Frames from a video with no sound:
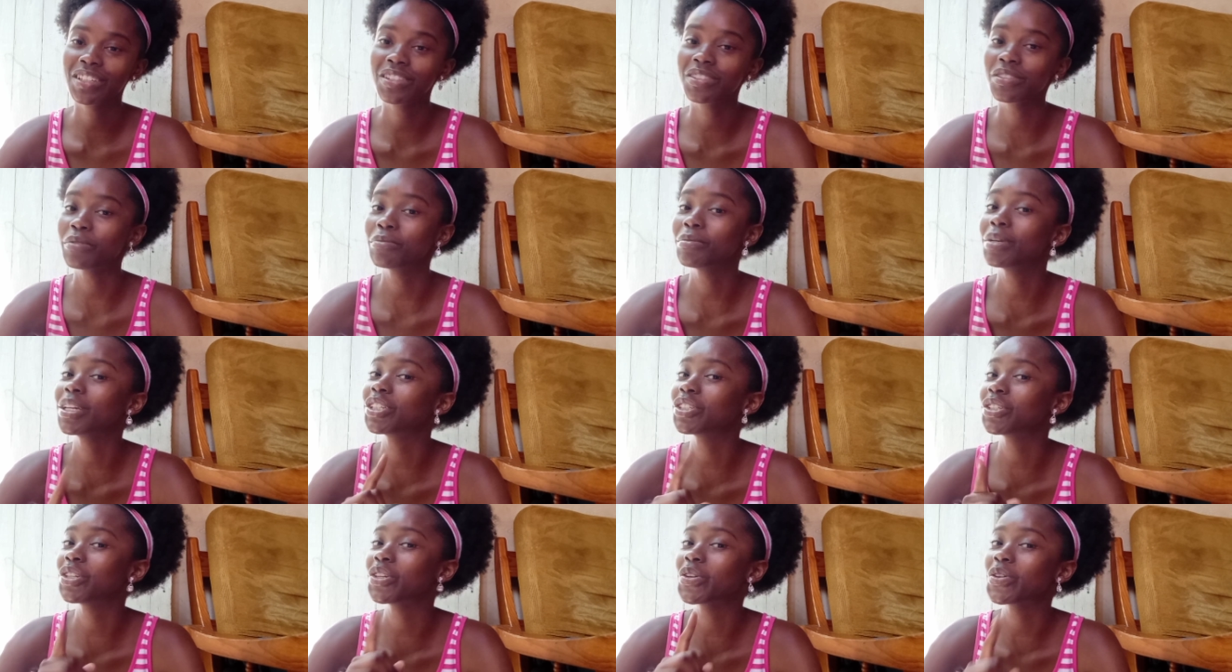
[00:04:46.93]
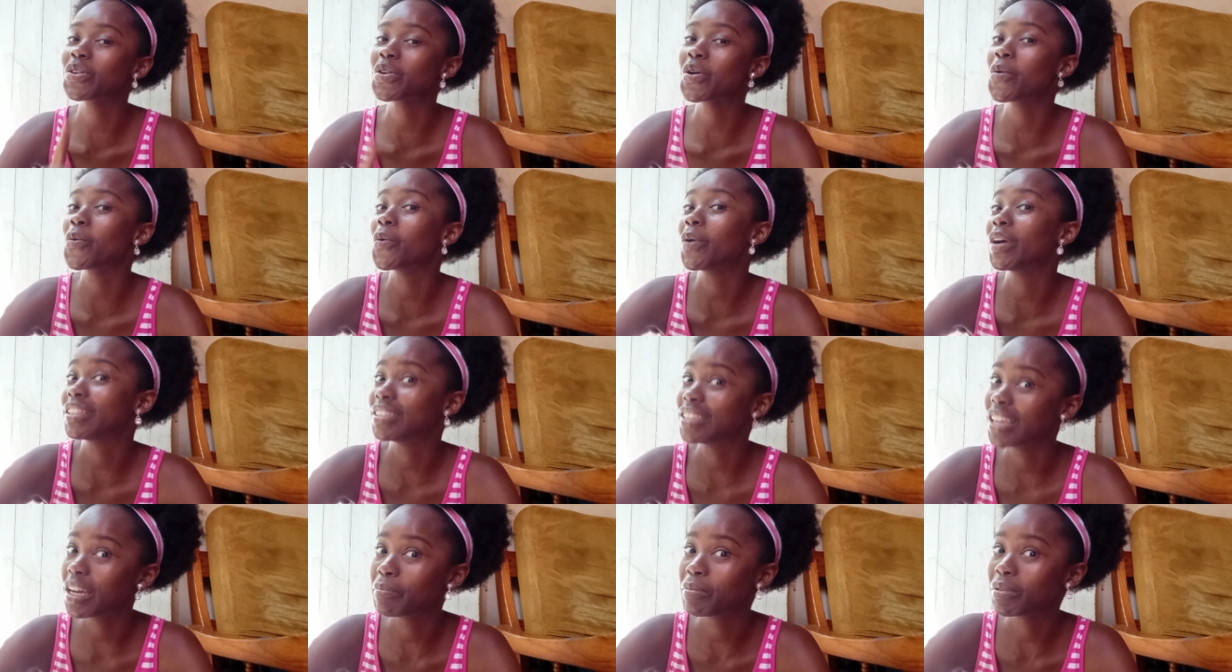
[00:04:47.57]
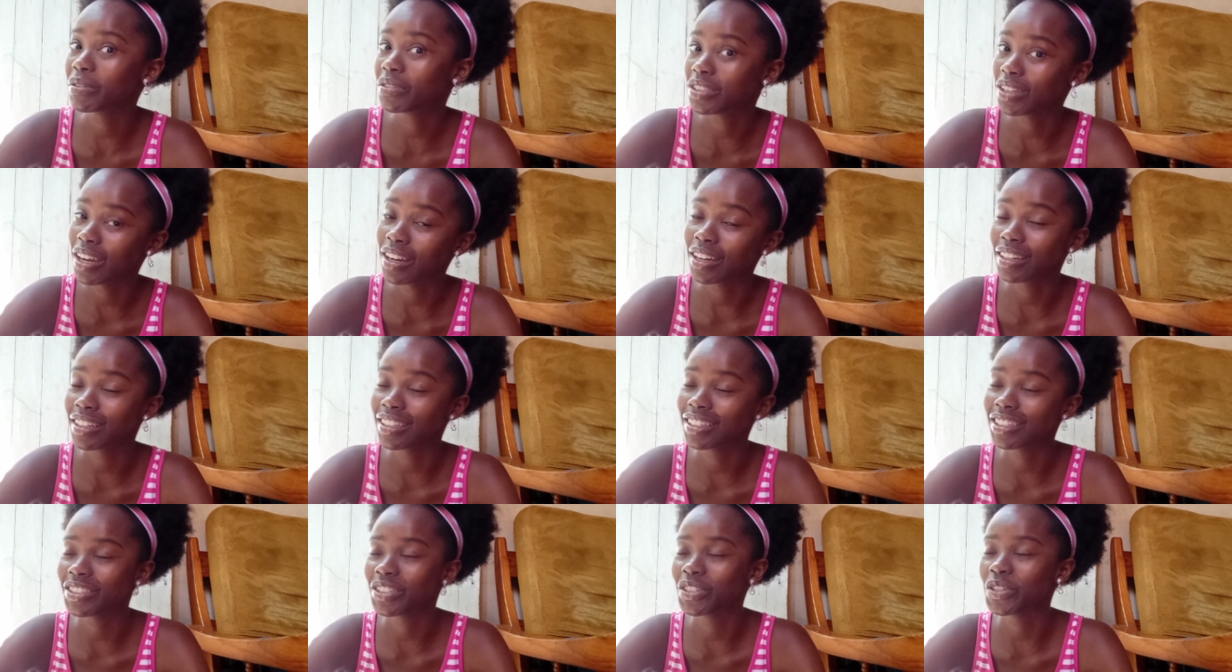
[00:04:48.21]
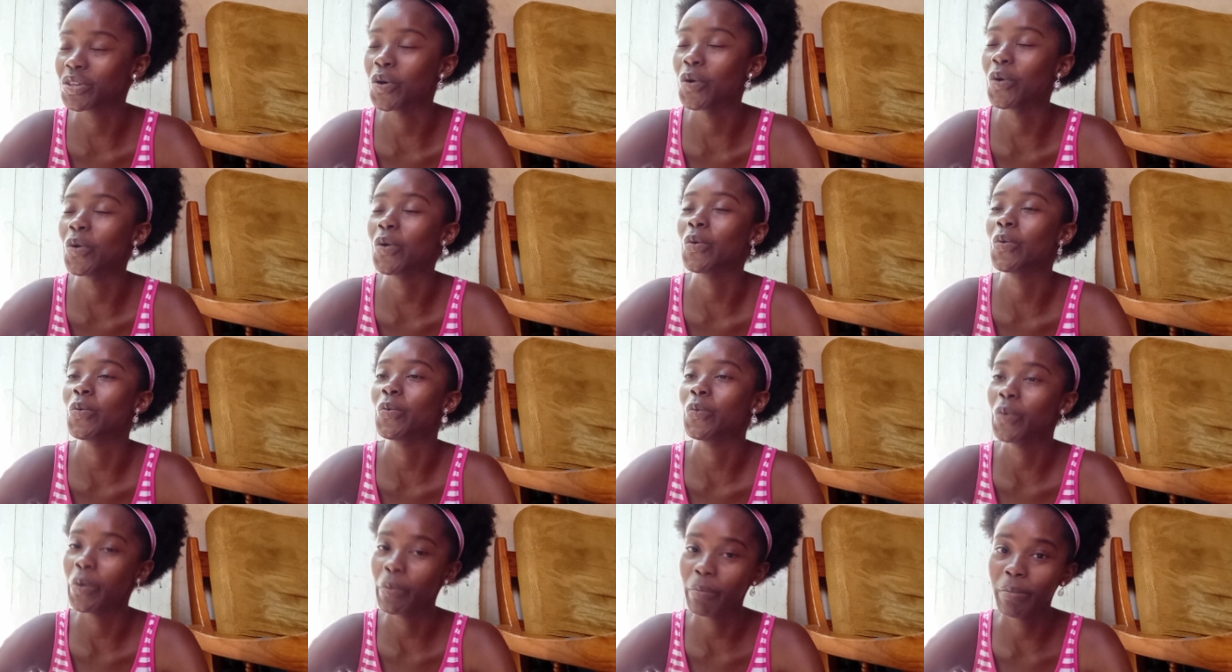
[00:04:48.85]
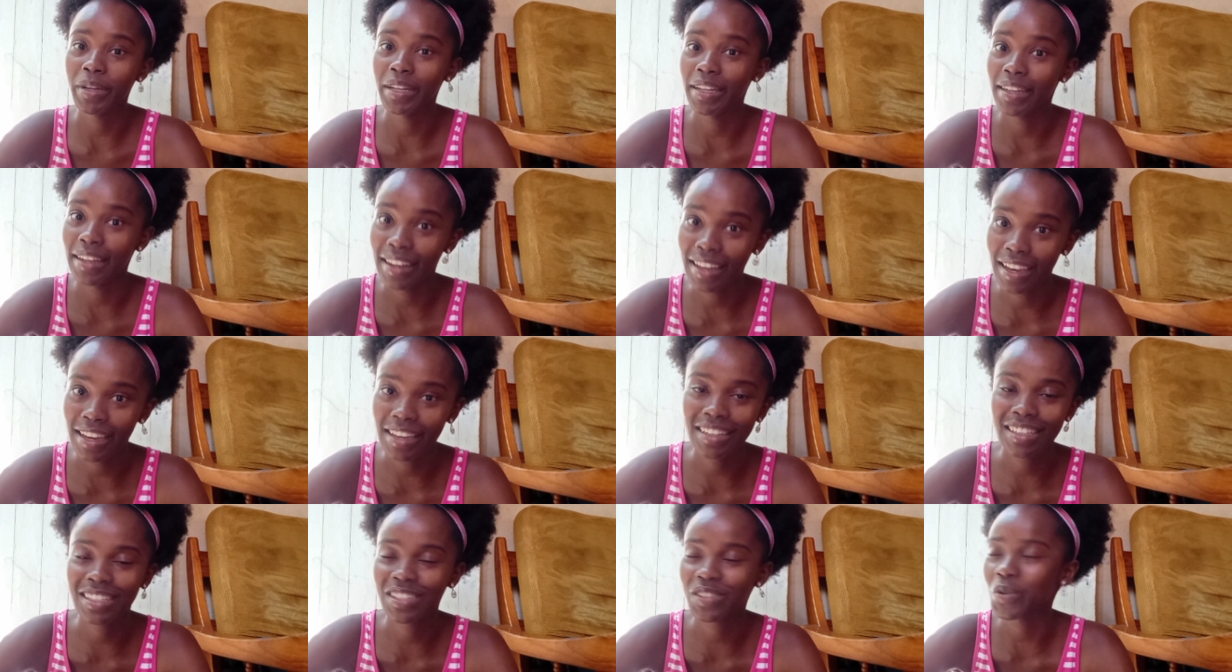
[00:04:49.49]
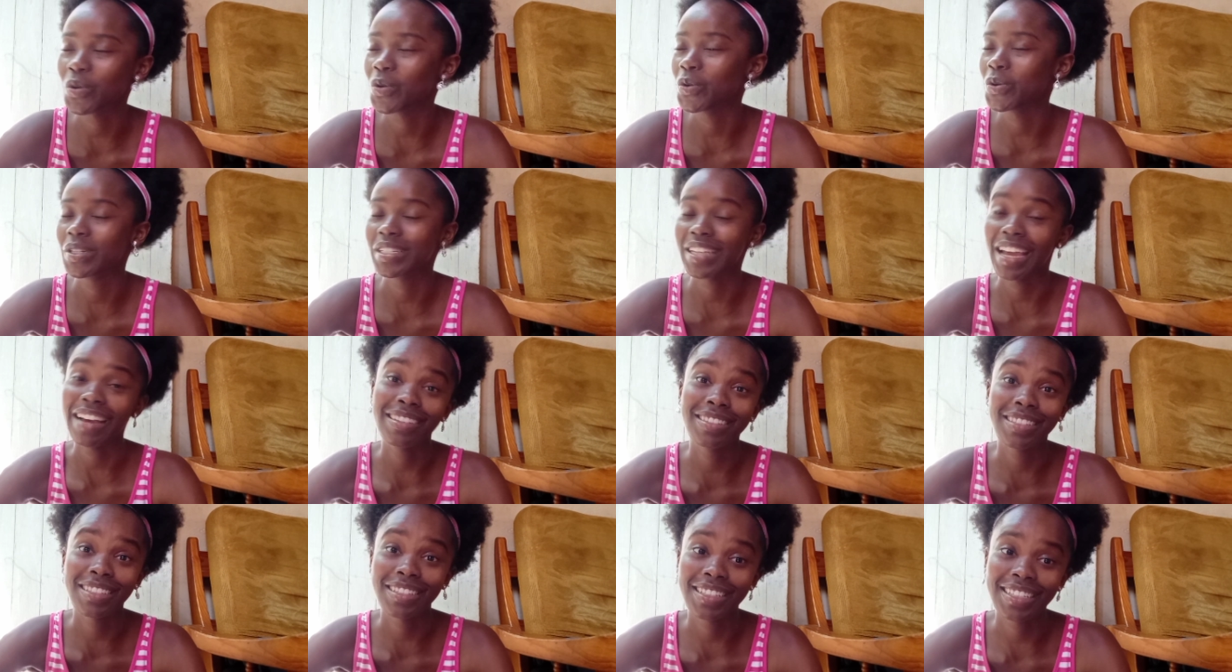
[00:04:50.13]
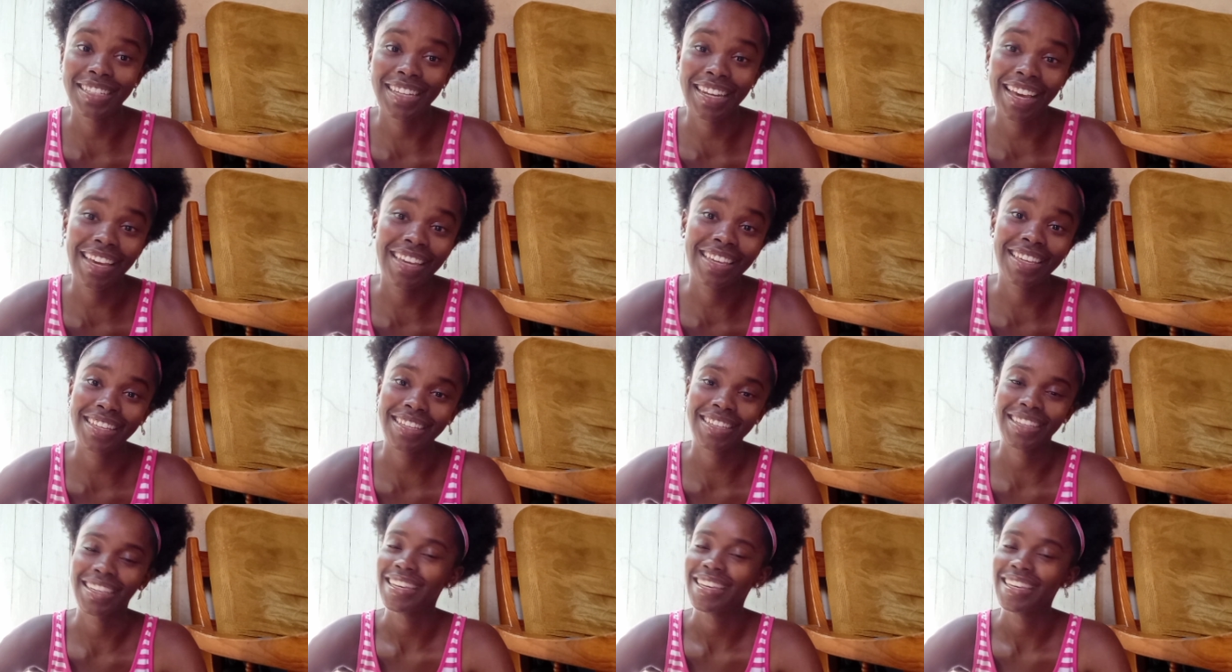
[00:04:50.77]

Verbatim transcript: So make sure you know what type of chocolate your woman likes or doesn't like.